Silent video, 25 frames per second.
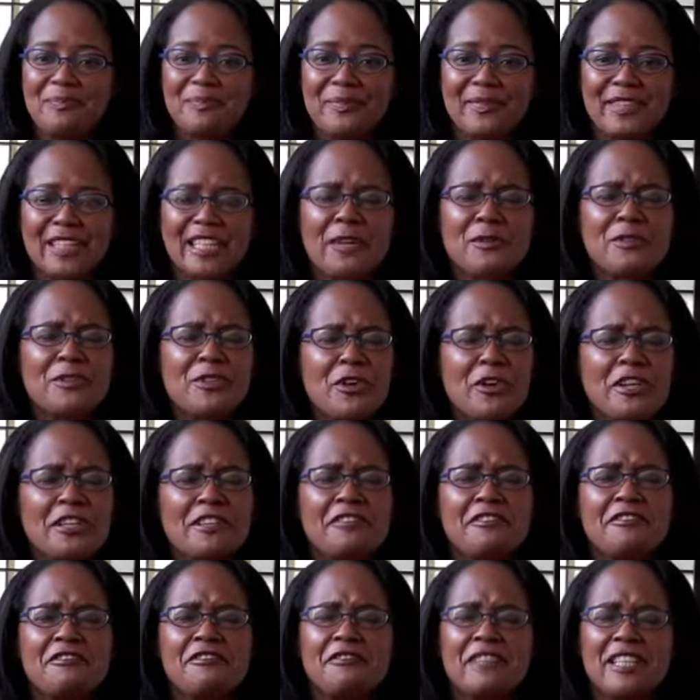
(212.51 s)
and I was starting
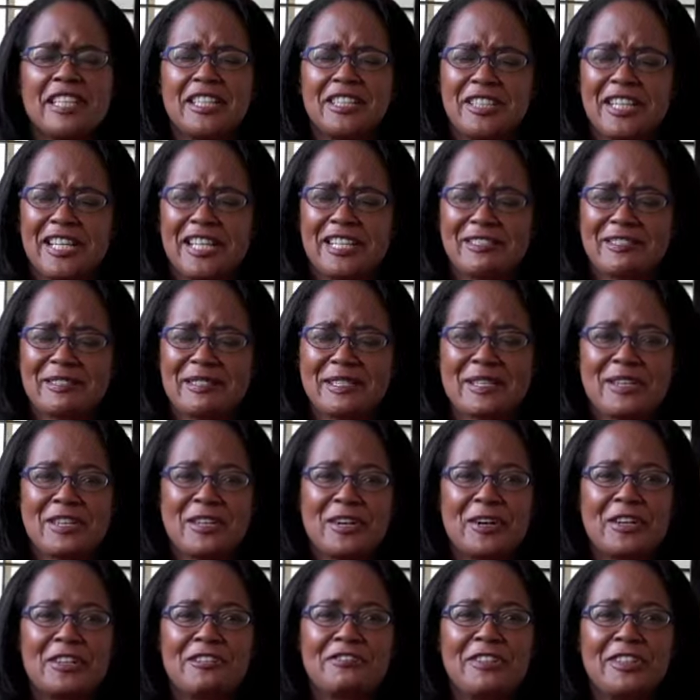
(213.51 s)
to feel it.
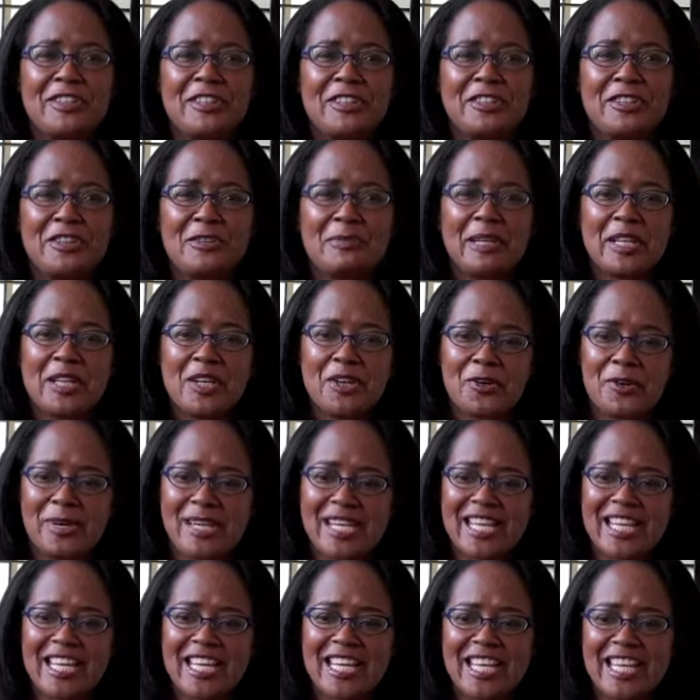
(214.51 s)
Starting to feel a little bit
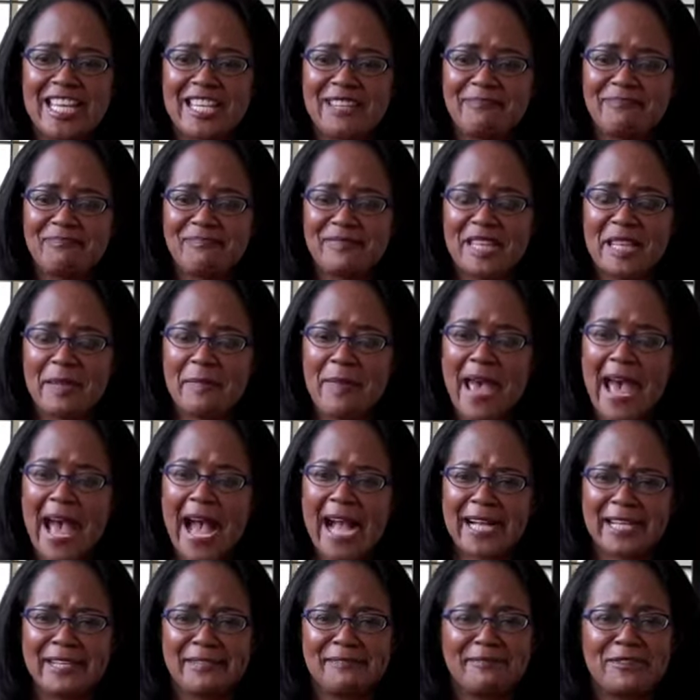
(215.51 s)
creaky in the
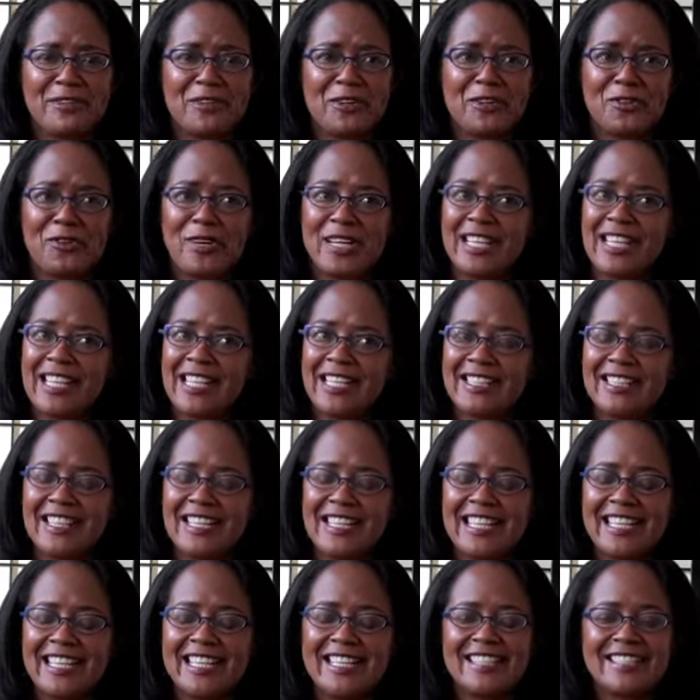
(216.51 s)
back, a little creaky in the
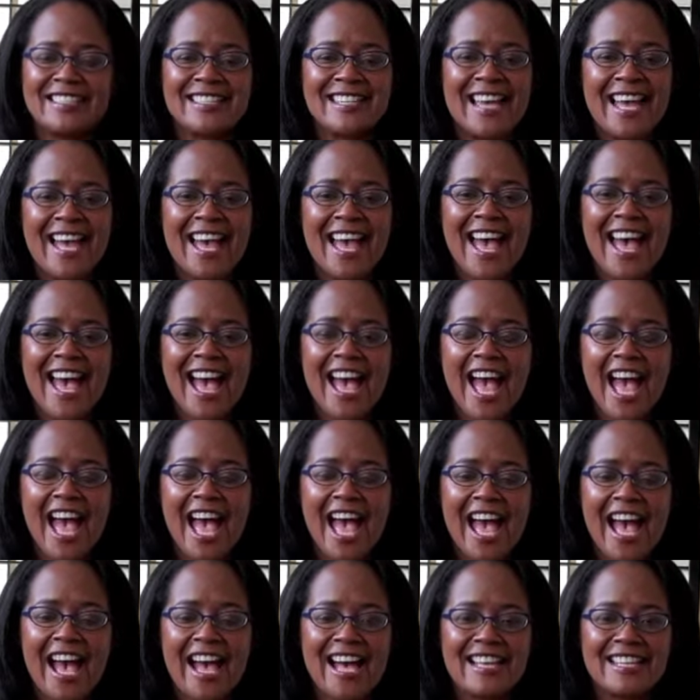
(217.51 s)
knees,
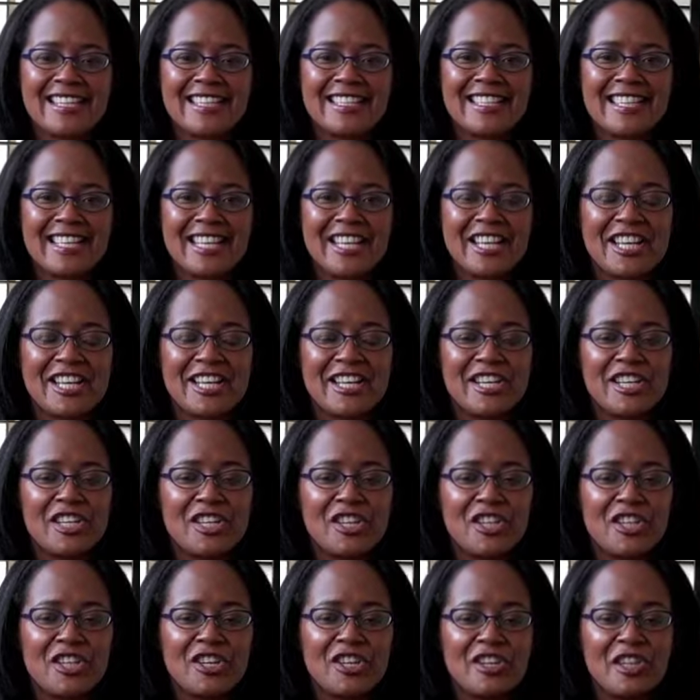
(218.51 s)
and
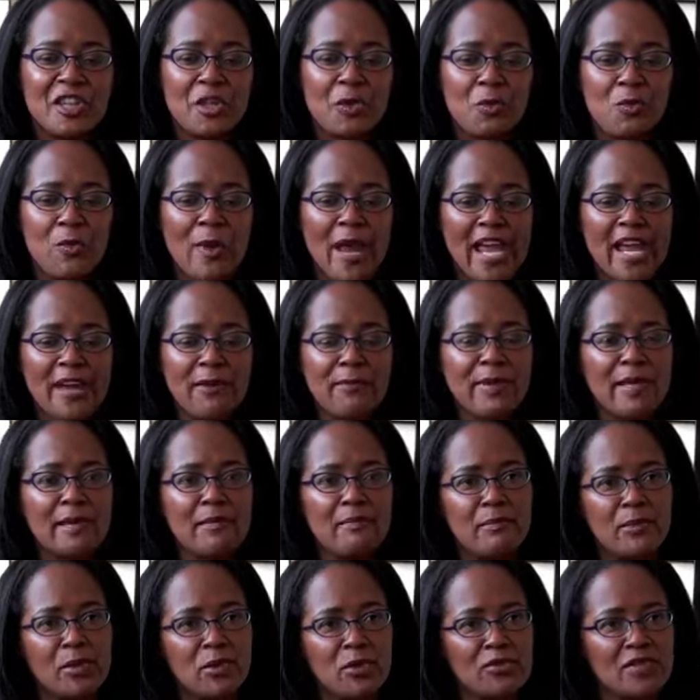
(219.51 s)
the way we
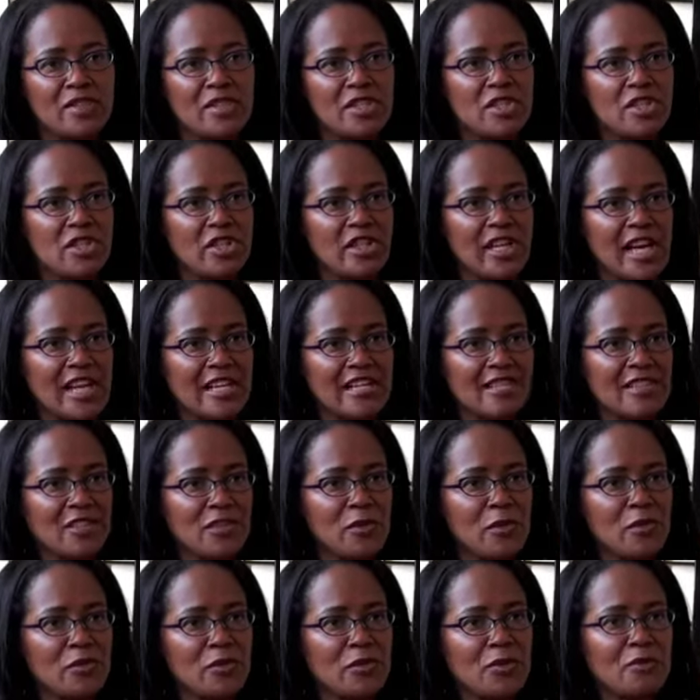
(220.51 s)
move in
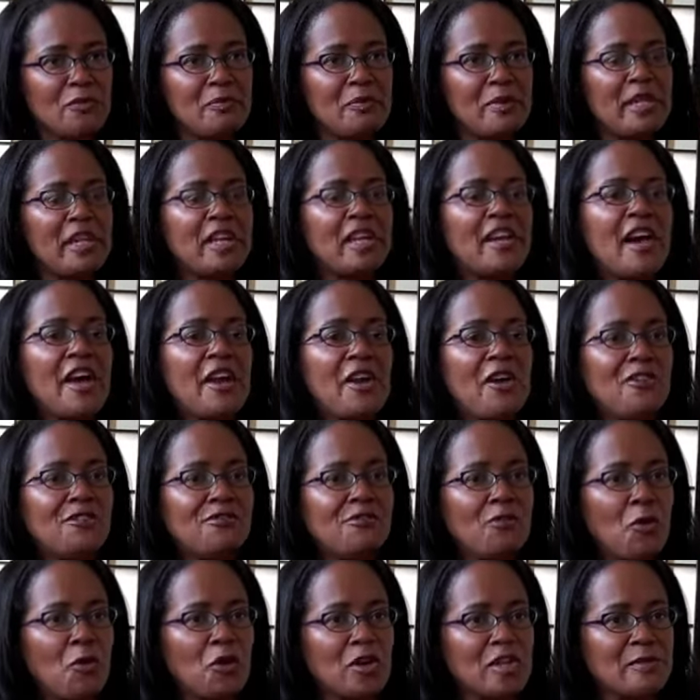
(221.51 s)
Shiatsu, sort of being on all
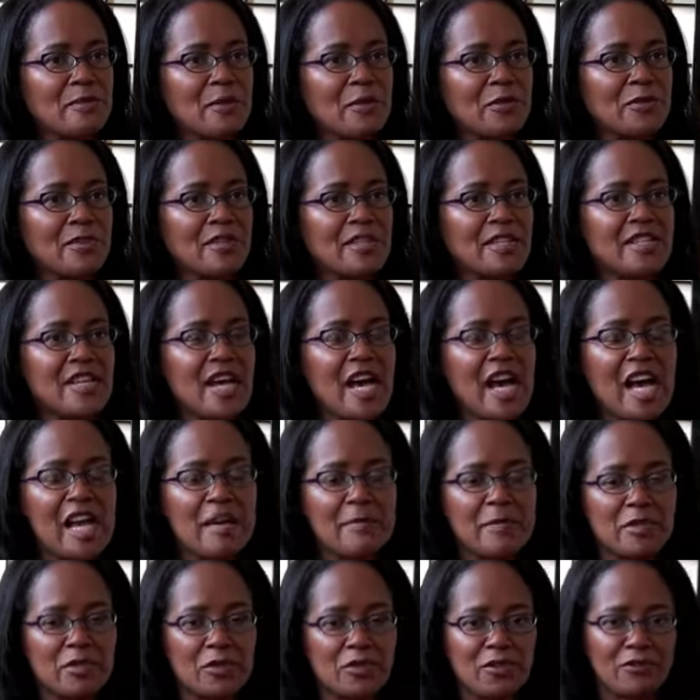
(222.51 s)
fours most of the time
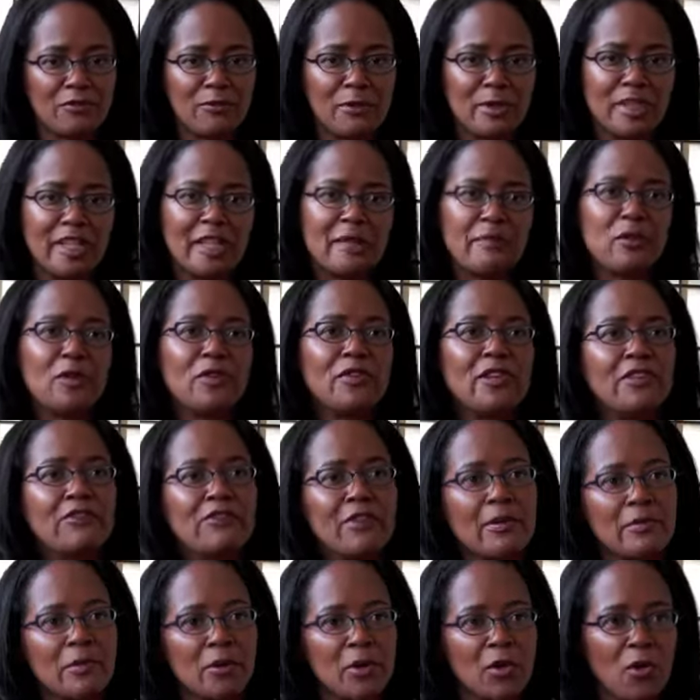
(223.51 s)
and sort of really moving
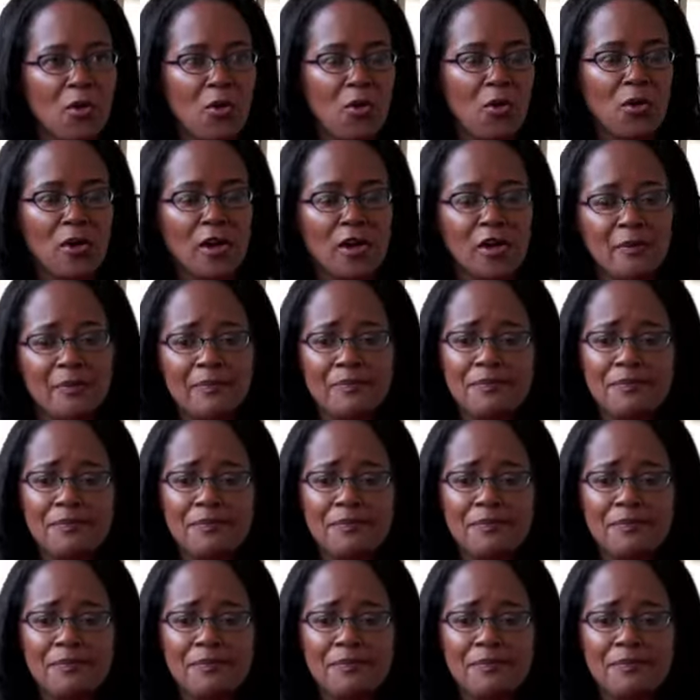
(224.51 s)
from your core,